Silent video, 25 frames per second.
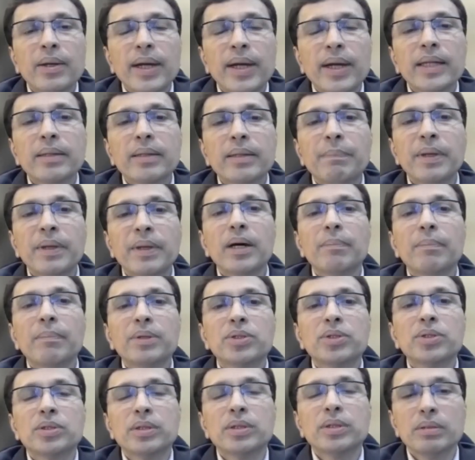look at the bigger
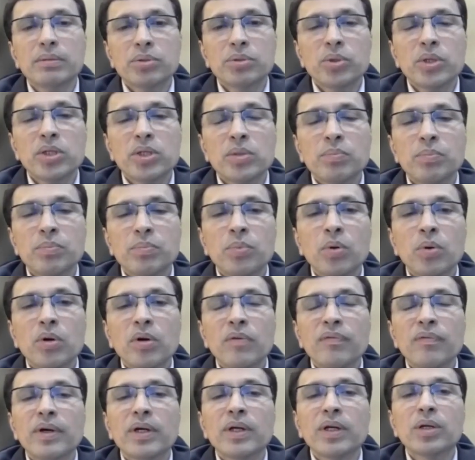picture. So it's more
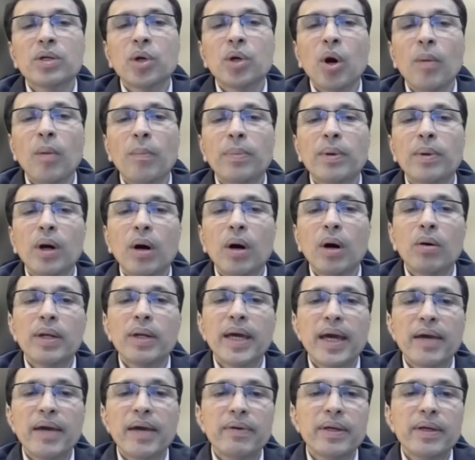of a
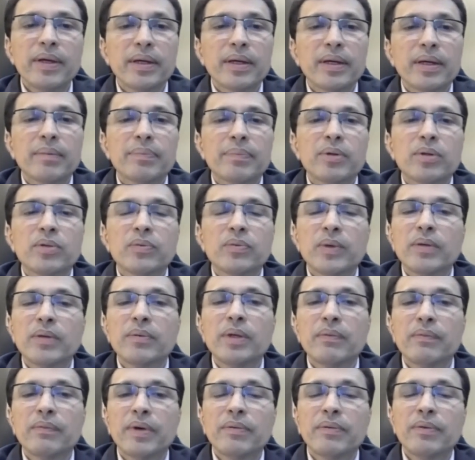top-down heavy approach when
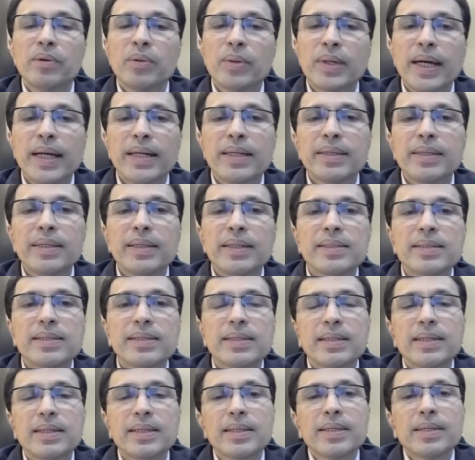we look at these
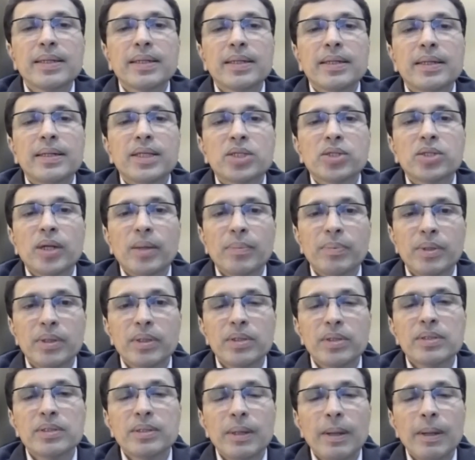
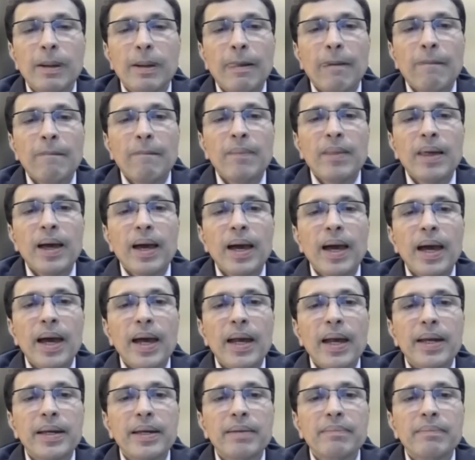disruptors,
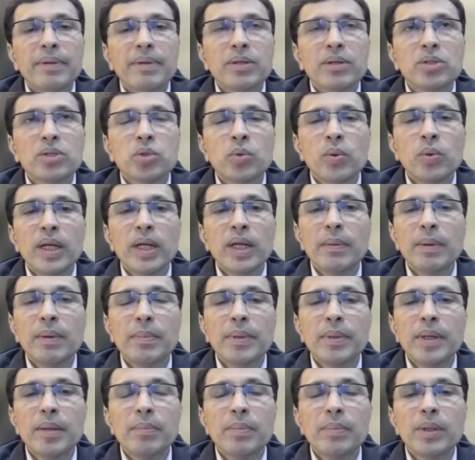and because you will never
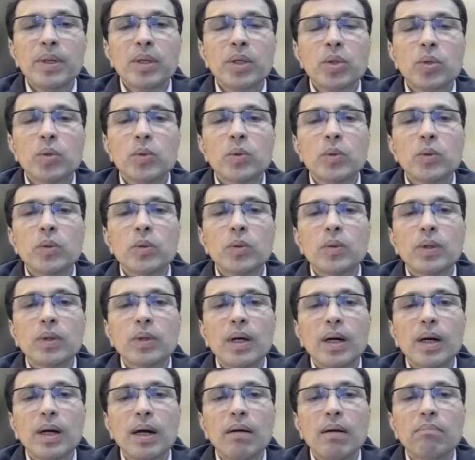be able
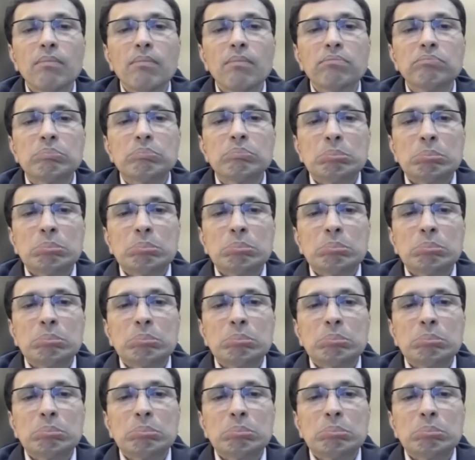to